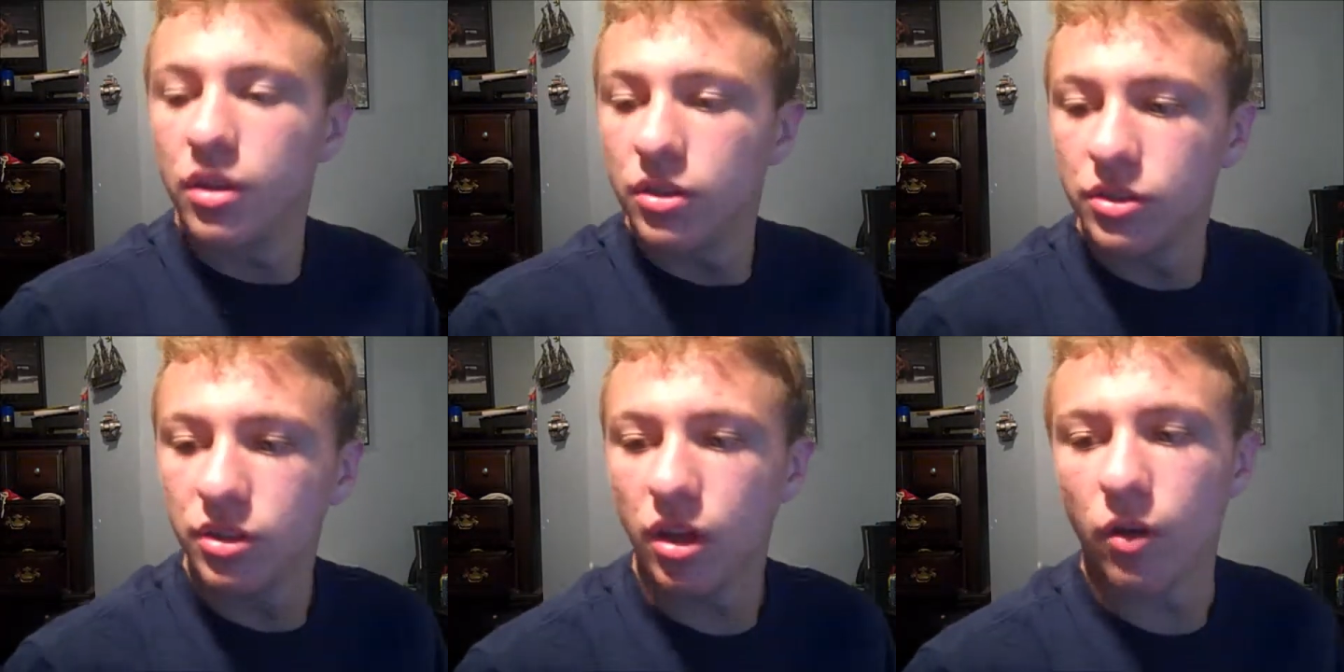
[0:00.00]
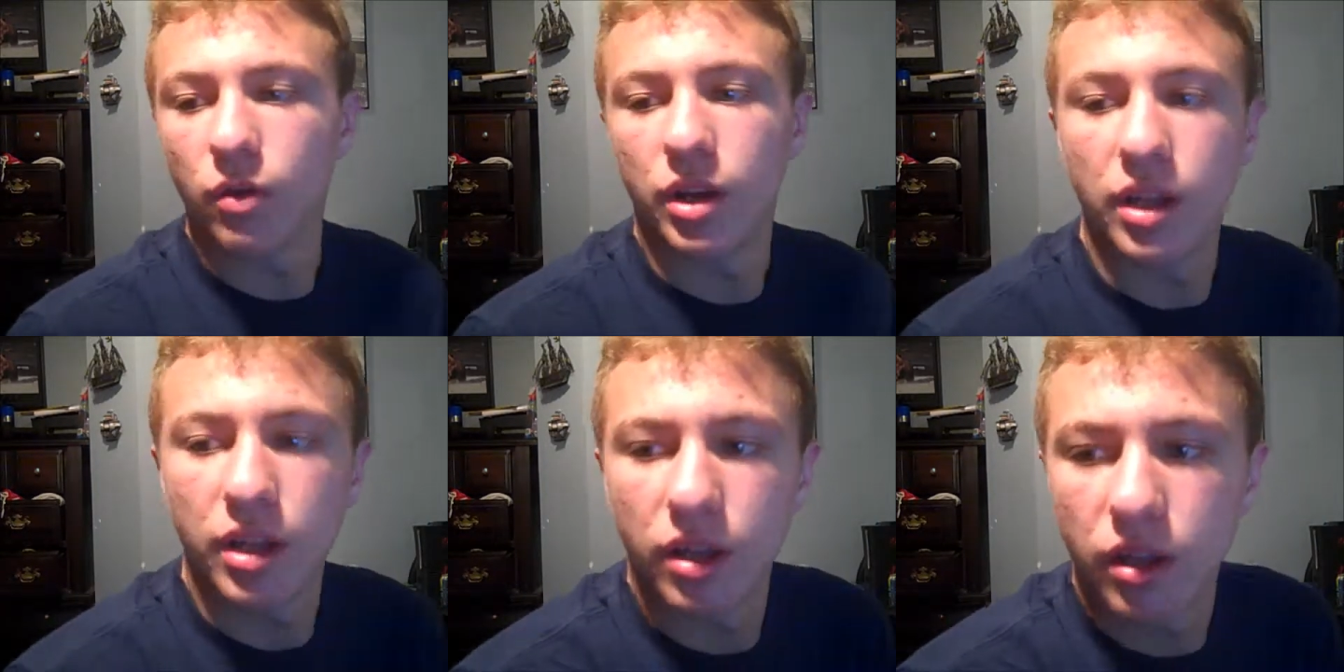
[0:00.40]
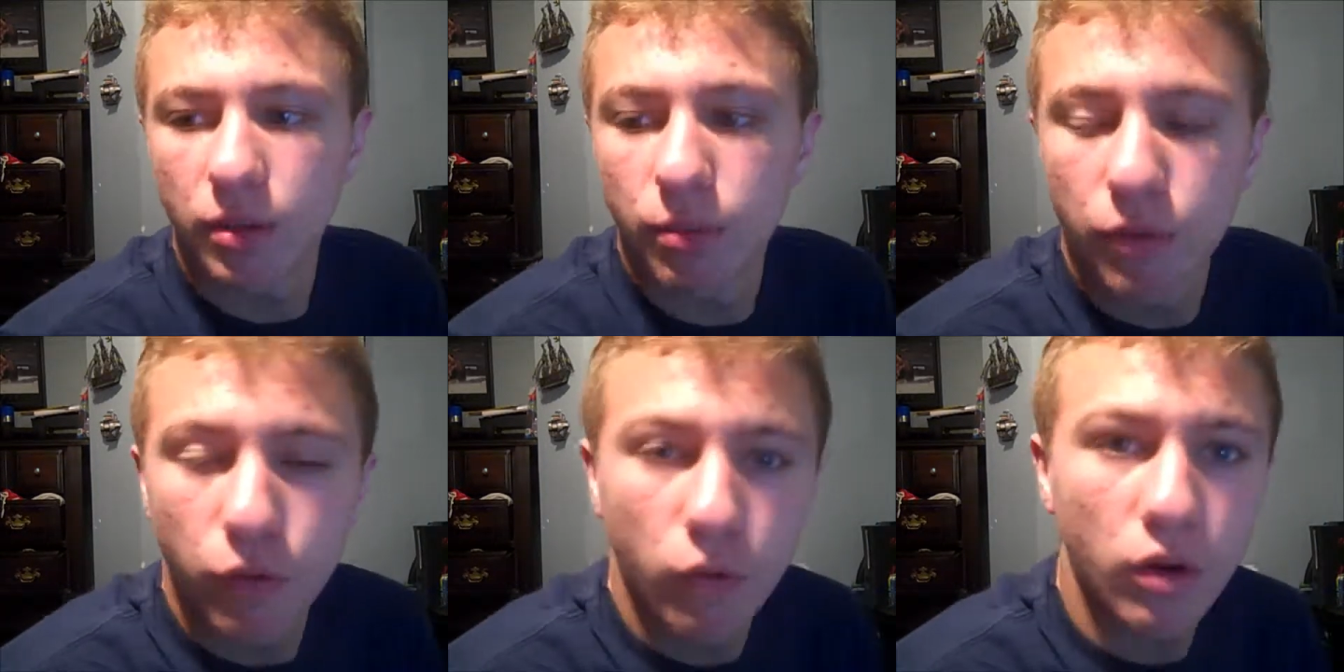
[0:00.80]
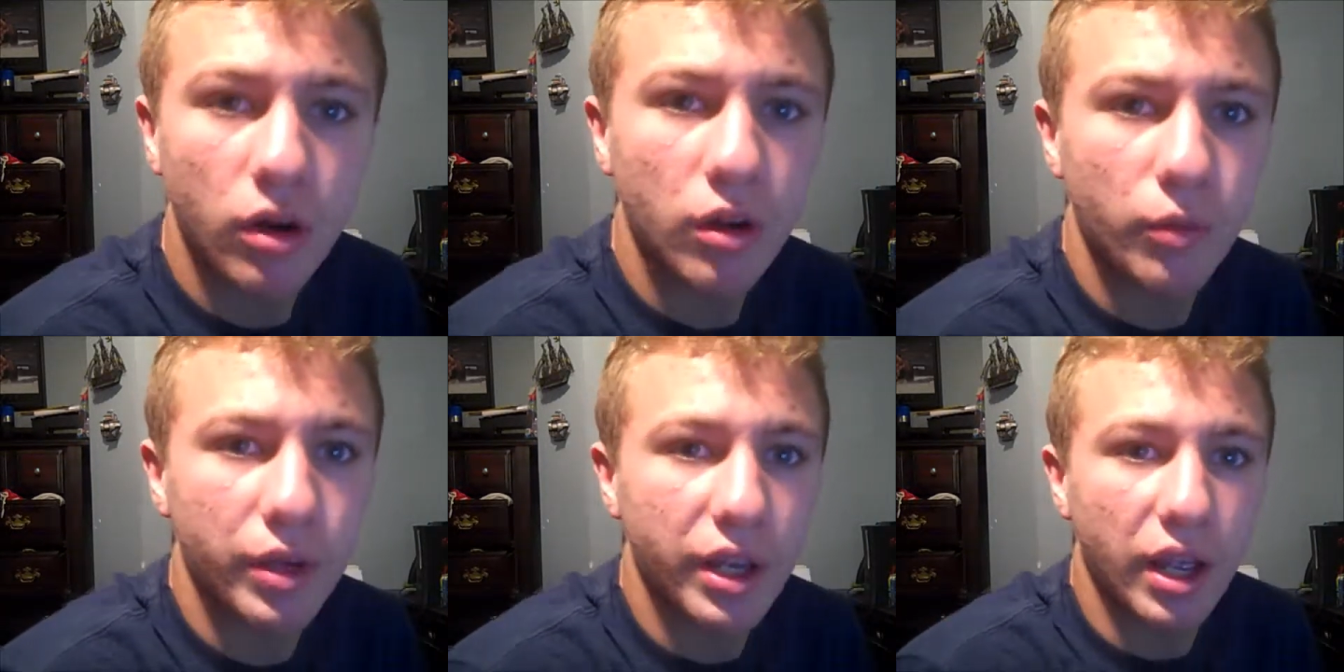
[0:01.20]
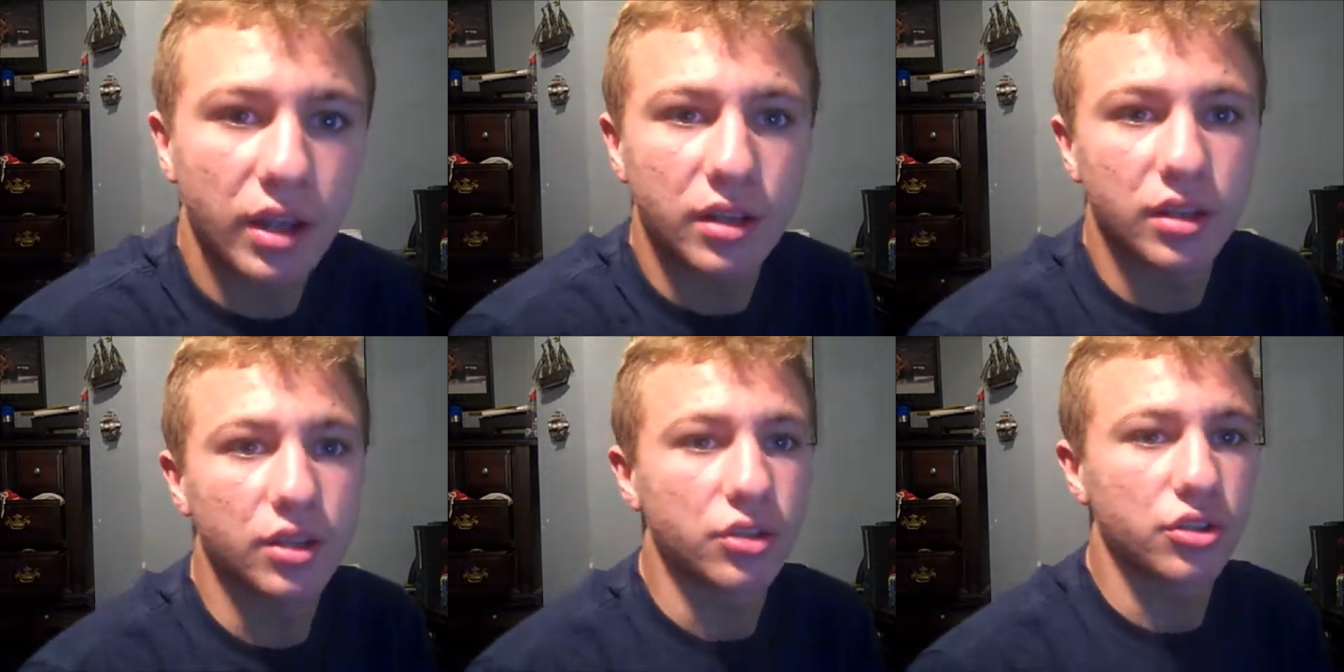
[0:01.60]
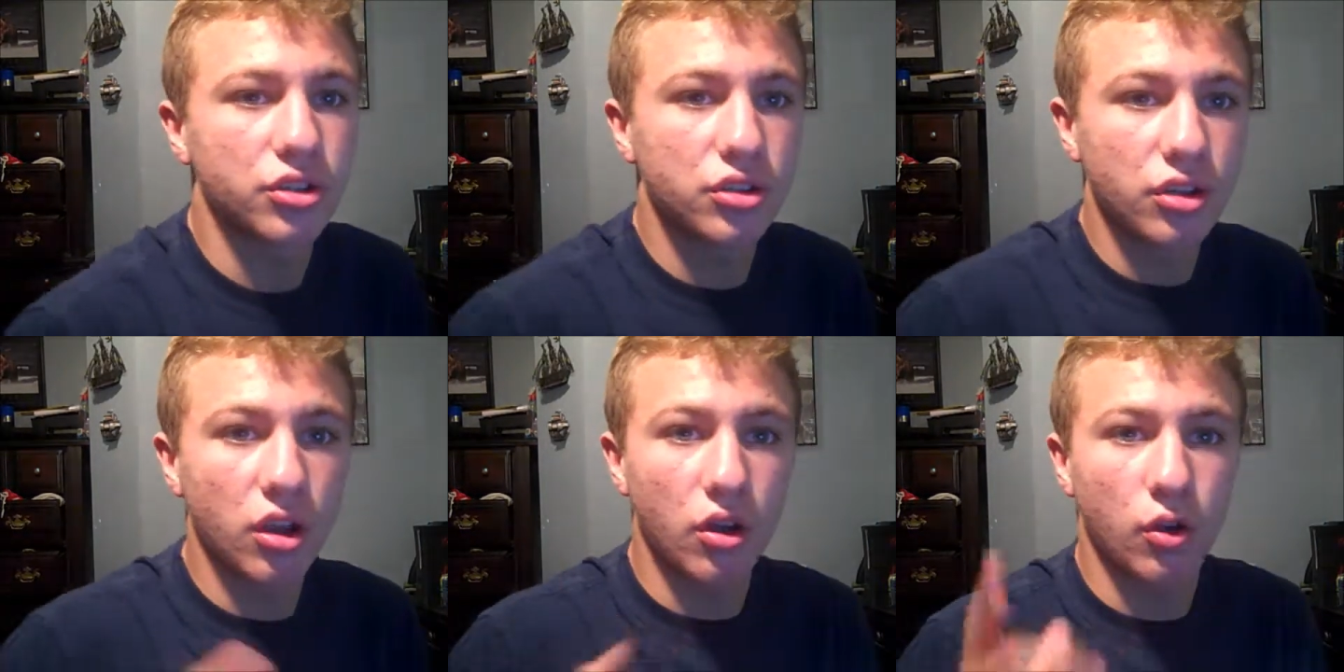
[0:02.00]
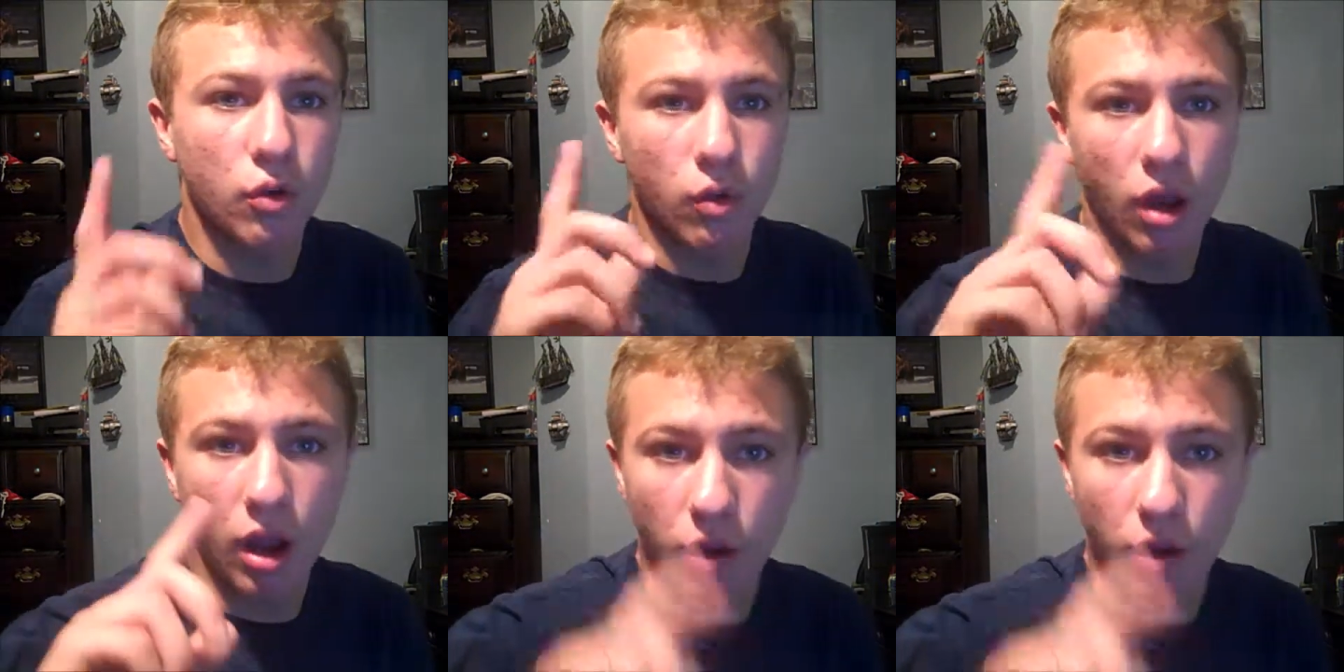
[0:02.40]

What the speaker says: So, before we get into the show,